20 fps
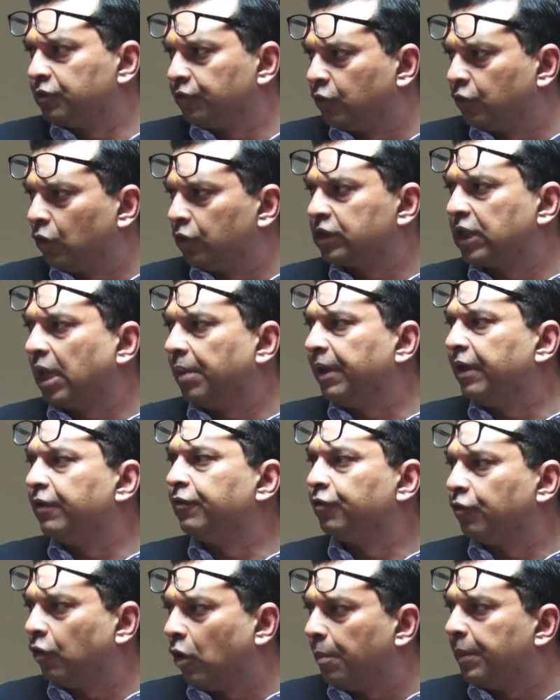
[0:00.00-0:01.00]
of course, coming
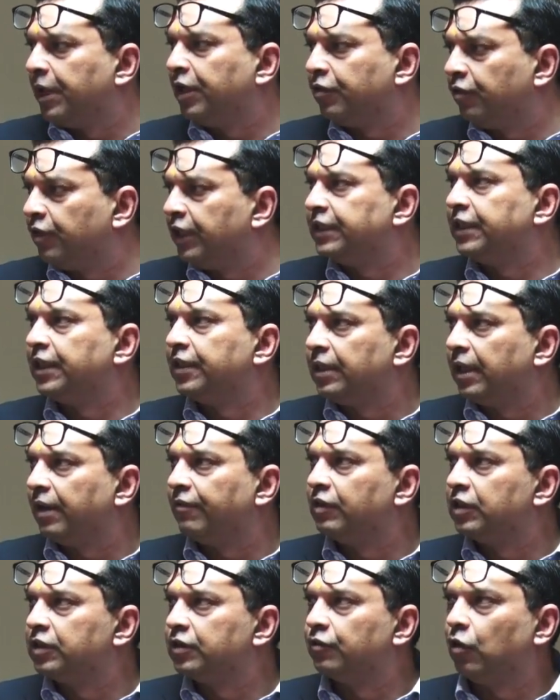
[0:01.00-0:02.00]
from increasing
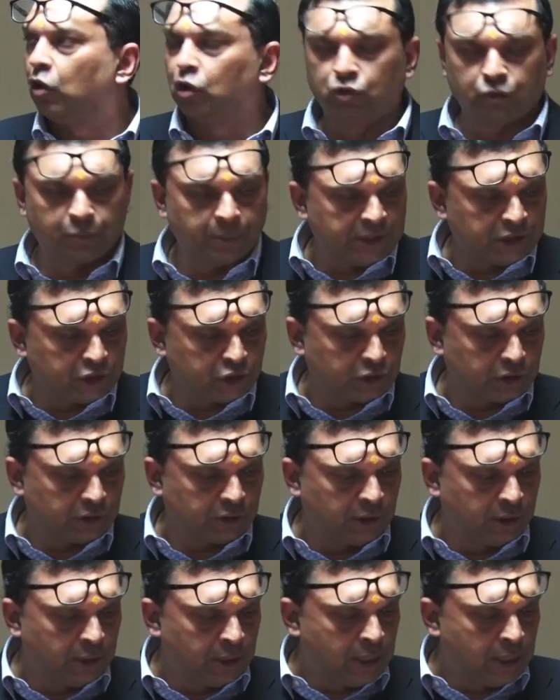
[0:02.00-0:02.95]
levels of automation.